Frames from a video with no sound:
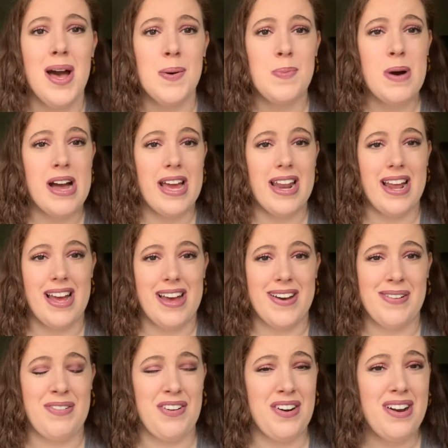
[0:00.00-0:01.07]
But
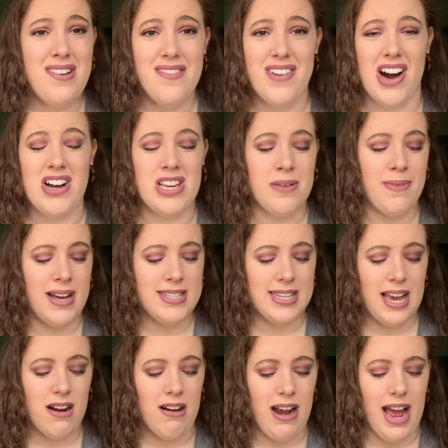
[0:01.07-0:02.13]
for a volume
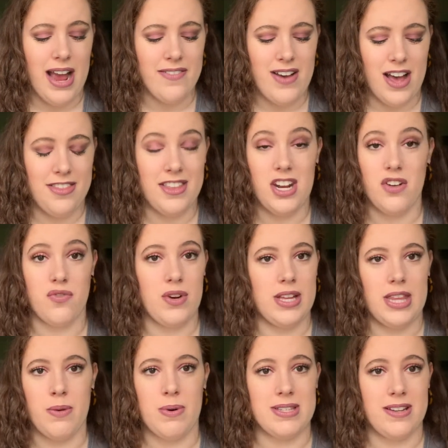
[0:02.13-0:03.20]
mascara, I found that it
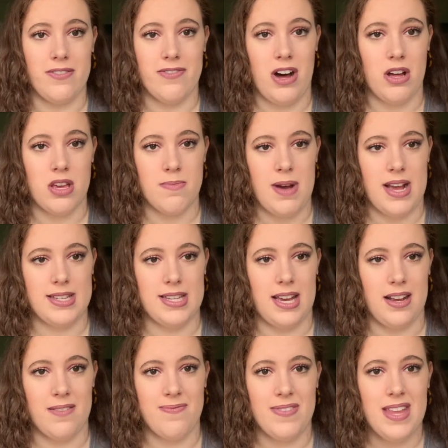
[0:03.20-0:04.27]
really wasn't
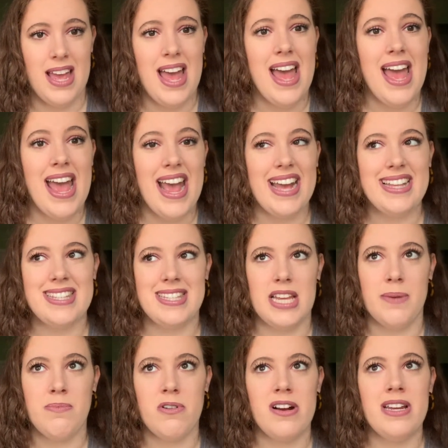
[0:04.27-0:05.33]
volumizing. It's
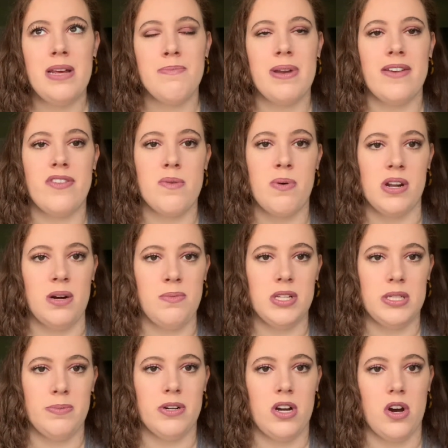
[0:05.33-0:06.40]
separated, but if you put on
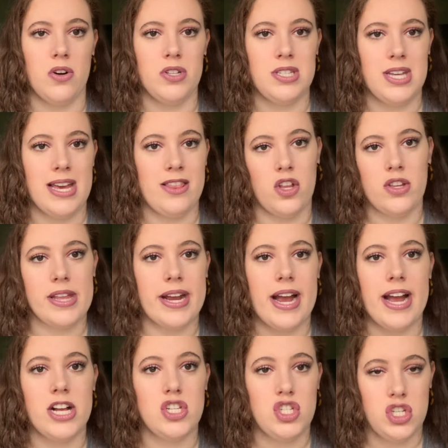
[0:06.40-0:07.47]
multiple coats, it looked like
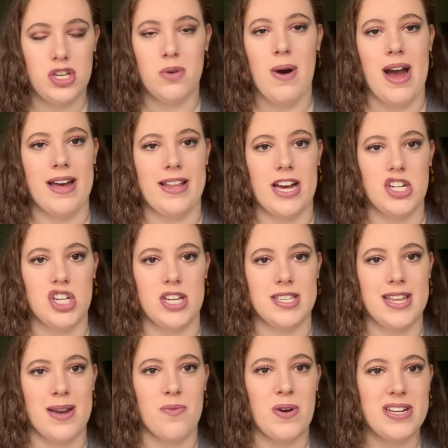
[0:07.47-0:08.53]
I had 2 eyelashes.
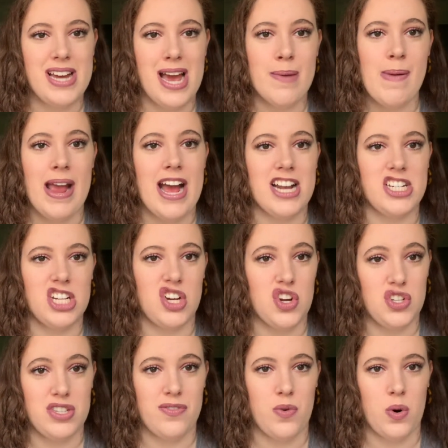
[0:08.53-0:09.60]
And one time I had to go
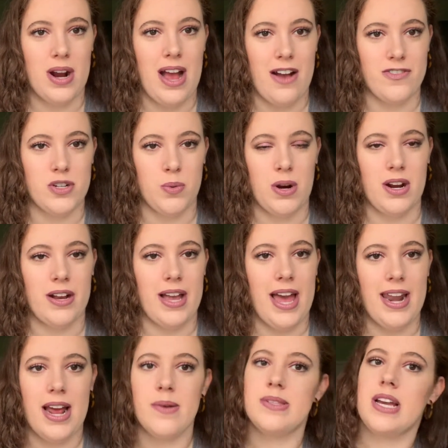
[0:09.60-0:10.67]
to Sephora after work
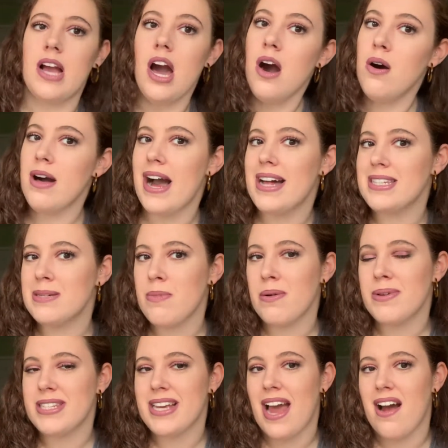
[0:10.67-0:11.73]
and I was like, oh, I'll add some more
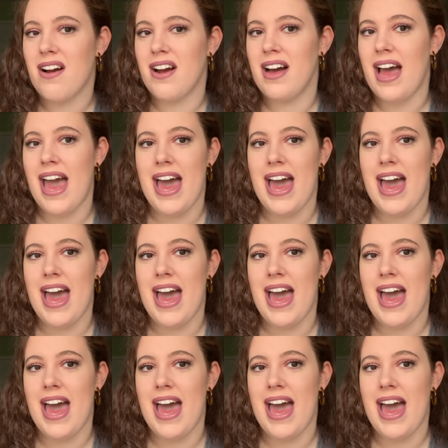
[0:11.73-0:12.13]
mascara.